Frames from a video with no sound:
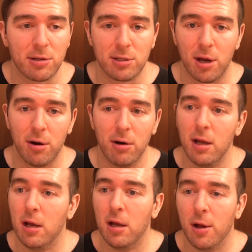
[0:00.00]
So
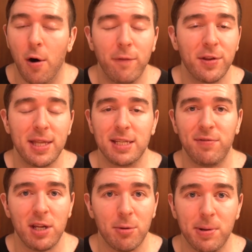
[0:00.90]
hopefully this
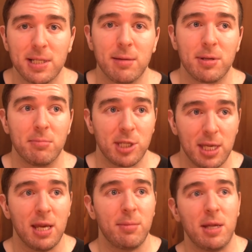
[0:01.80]
video picks up some
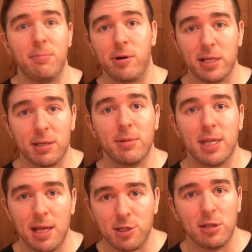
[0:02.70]
steam and then brings some
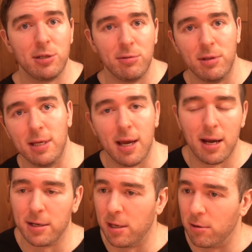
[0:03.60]
attention to the
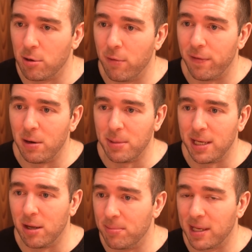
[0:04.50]
uh, you know GoFundMe
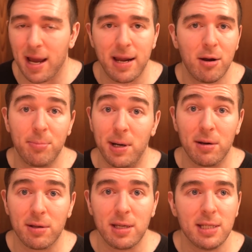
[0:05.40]
to help the guy out.
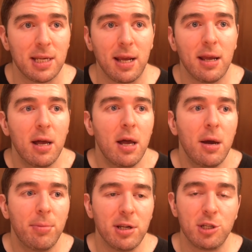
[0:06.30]
Apparently he's in a
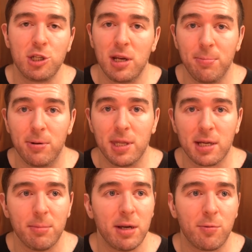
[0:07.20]
pretty shitty
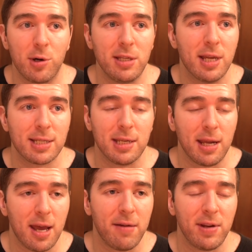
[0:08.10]
predicament where he doesn't
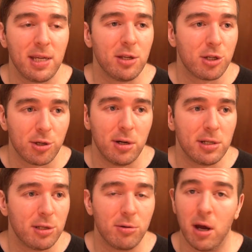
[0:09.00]
have any
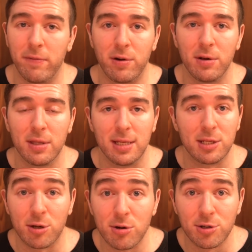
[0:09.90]
insurance to cover the
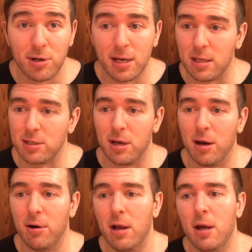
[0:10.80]
surgery.
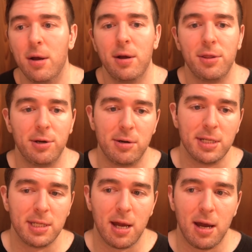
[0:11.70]
So there
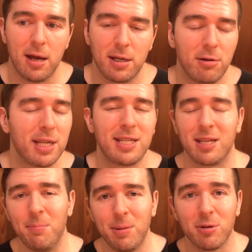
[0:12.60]
is, uh, you know, it's like
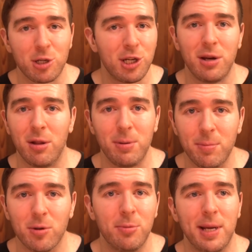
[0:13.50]
some people shit on
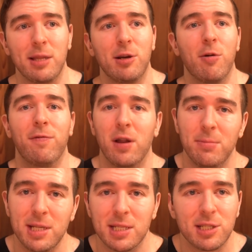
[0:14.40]
people who make the
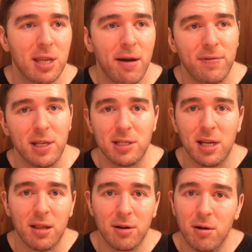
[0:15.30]
GoFundMe's and stuff and they
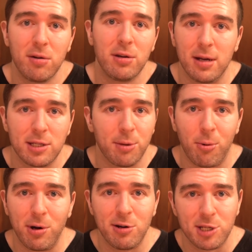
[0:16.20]
say like, oh, you got to
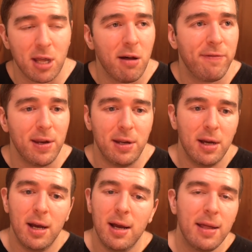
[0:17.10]
support yourself. And
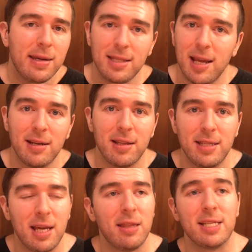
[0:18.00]
at the end of the
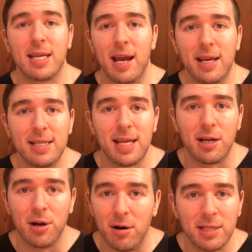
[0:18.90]
day, this guy is a
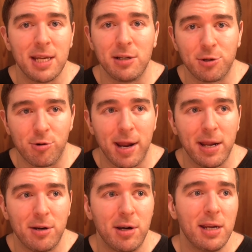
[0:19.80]
content
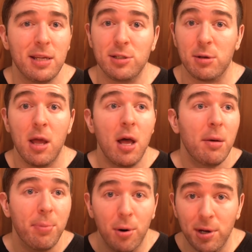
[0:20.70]
creator and he's
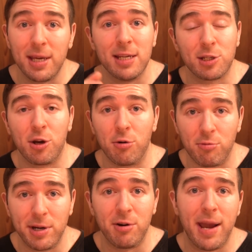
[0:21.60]
putting his
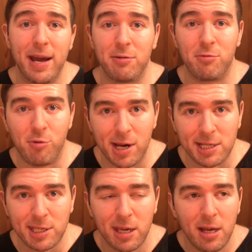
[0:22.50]
career at
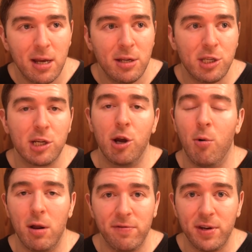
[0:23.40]
risk to
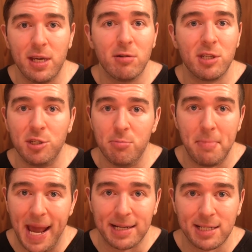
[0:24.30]
go on videos and do
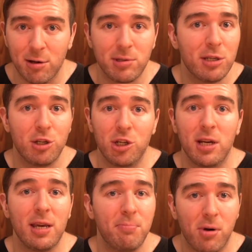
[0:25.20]
max outs and
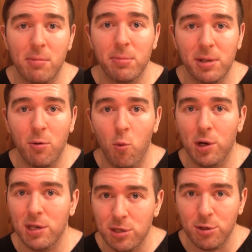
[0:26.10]
shit he probably
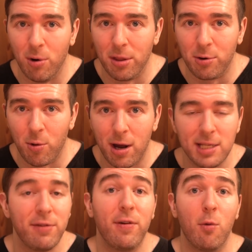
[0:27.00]
wouldn't do
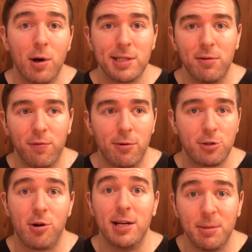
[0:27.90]
otherwise if it wasn't for
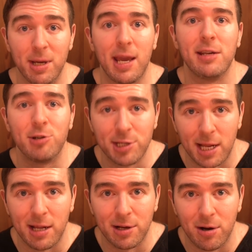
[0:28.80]
trying to make
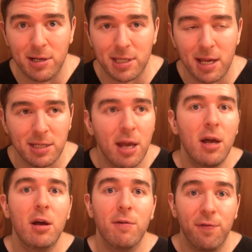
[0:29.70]
entertaining content
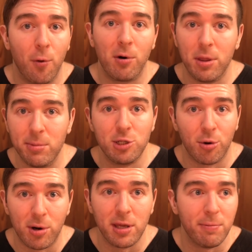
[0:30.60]
for the
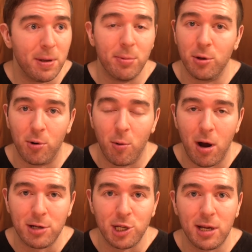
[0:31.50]
majority of people who are
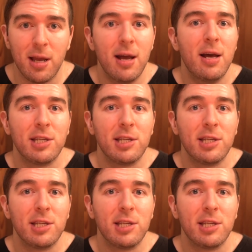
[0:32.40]
watching.